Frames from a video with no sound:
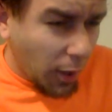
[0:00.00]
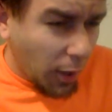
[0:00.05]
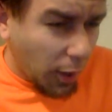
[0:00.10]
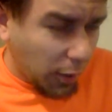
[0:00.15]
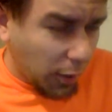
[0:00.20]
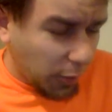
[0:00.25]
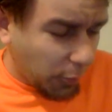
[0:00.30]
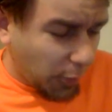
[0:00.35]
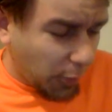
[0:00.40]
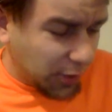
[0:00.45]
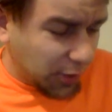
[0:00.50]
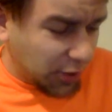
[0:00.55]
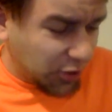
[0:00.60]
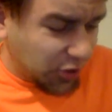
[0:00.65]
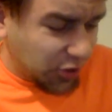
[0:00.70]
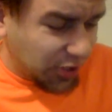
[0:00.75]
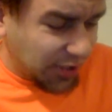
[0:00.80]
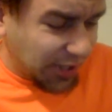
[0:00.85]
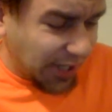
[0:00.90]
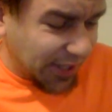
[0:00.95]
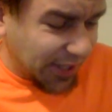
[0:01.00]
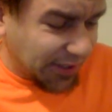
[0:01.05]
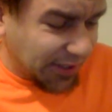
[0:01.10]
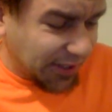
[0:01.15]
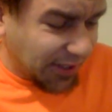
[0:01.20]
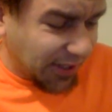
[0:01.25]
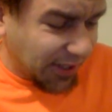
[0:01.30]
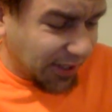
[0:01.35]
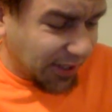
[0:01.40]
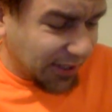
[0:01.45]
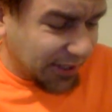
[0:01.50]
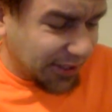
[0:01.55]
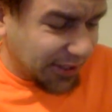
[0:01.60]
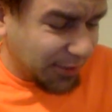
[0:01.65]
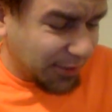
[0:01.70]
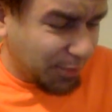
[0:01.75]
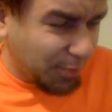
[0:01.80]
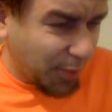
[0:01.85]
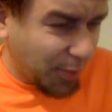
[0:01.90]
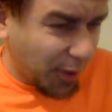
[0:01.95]
Otherwise, it's just tasting like a
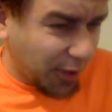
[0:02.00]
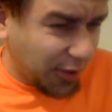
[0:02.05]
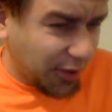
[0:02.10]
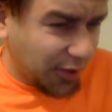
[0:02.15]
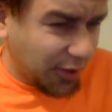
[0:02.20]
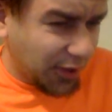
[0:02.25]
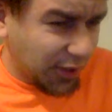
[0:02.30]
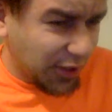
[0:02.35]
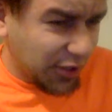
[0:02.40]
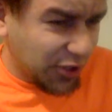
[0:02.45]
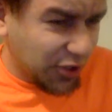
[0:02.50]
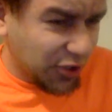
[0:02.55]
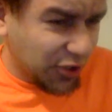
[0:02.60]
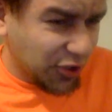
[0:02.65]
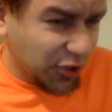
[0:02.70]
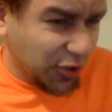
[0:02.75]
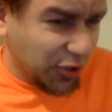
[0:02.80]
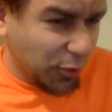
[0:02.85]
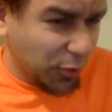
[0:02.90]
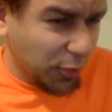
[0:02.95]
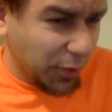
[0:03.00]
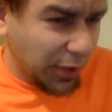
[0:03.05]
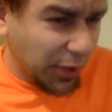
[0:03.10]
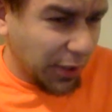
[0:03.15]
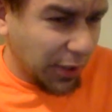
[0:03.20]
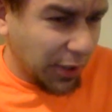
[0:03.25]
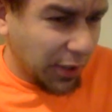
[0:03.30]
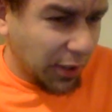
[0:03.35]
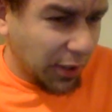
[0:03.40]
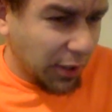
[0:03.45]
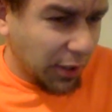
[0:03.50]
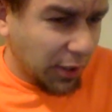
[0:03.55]
sparkling, sugary